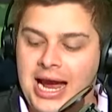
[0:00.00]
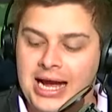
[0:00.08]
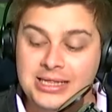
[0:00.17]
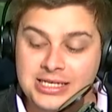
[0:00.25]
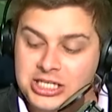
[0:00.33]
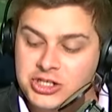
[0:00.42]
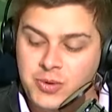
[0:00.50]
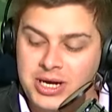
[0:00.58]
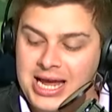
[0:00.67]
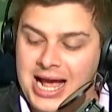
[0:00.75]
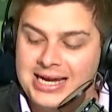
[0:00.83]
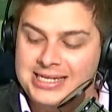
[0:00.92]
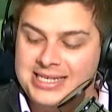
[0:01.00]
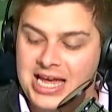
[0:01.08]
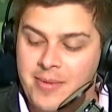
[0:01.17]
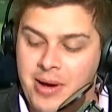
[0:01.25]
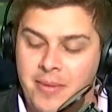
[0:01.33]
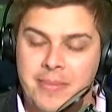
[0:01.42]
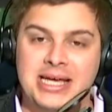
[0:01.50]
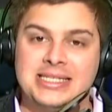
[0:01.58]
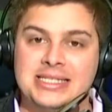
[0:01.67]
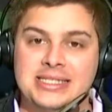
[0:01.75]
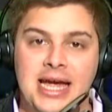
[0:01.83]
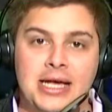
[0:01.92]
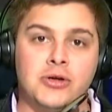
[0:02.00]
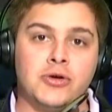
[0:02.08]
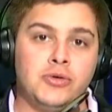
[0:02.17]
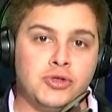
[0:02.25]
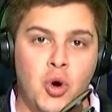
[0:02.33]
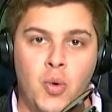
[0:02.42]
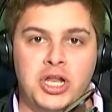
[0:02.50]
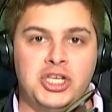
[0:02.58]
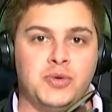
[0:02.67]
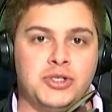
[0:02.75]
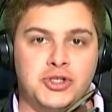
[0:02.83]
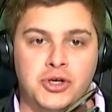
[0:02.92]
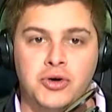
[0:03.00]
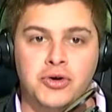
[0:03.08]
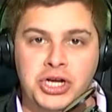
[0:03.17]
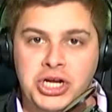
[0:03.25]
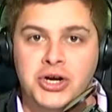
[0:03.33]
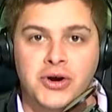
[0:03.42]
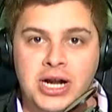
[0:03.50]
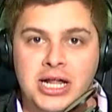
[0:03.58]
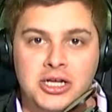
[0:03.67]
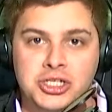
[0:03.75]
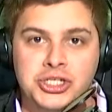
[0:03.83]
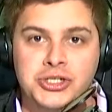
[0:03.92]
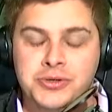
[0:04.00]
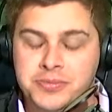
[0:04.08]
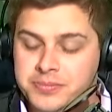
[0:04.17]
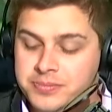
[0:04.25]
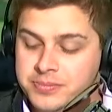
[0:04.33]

And this is what he had to say about Mason Taylor, who's going into his third year at LSU.